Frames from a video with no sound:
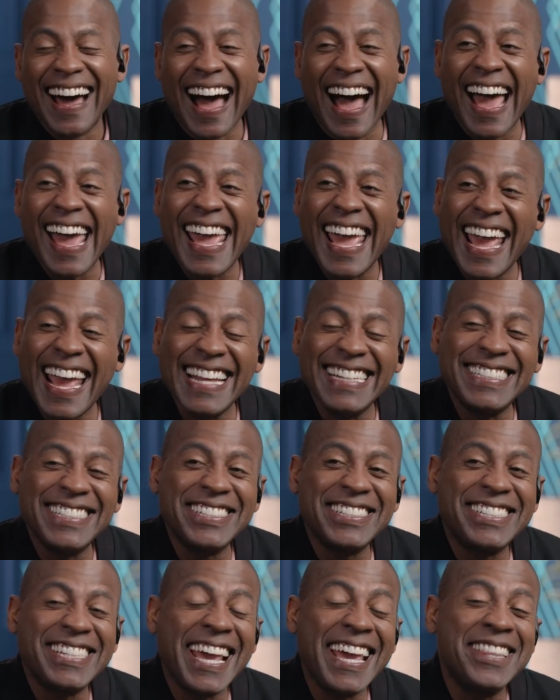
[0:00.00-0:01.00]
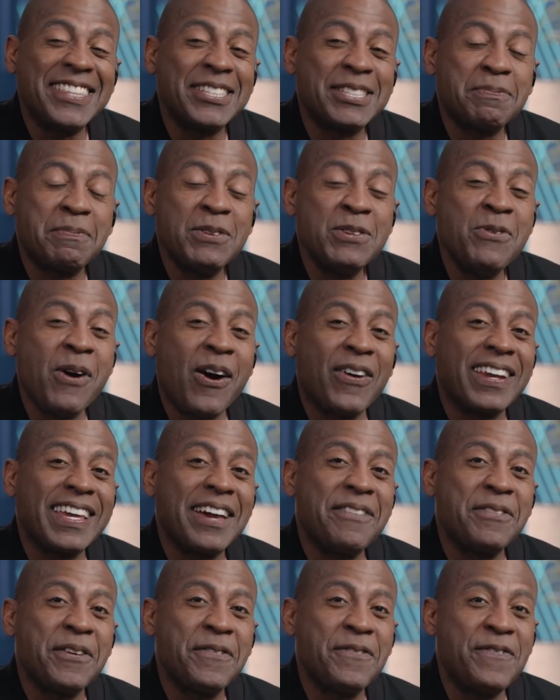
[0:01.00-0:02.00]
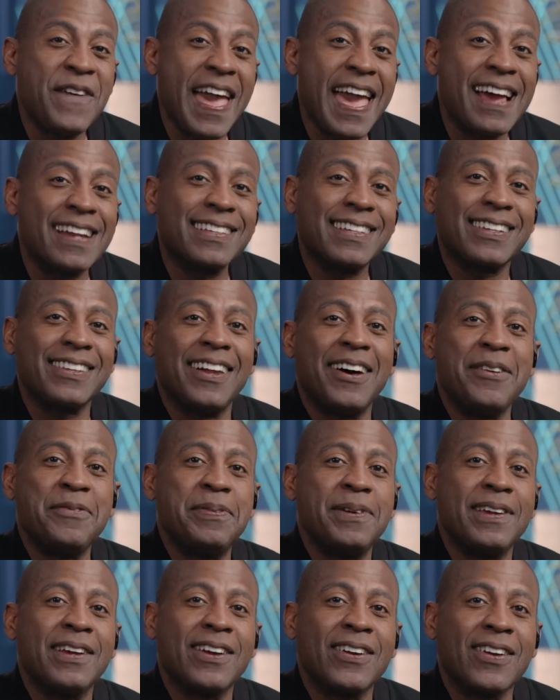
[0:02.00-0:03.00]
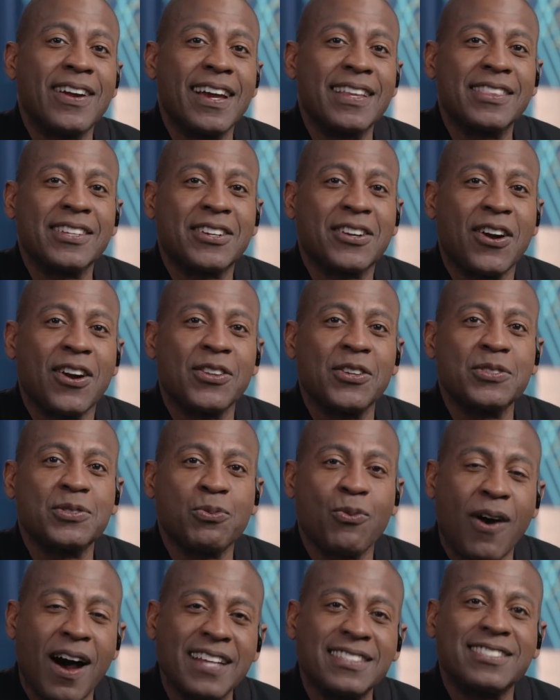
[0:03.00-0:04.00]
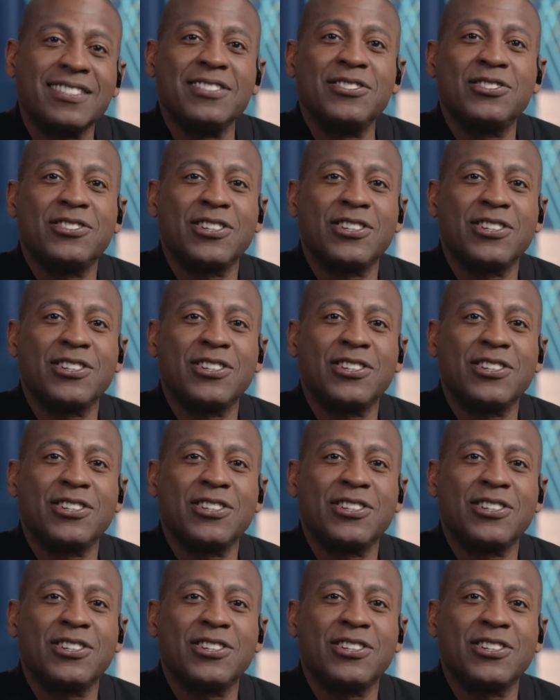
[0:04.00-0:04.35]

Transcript: I hate to say this, but you already have a fan club here at the Carlos Watson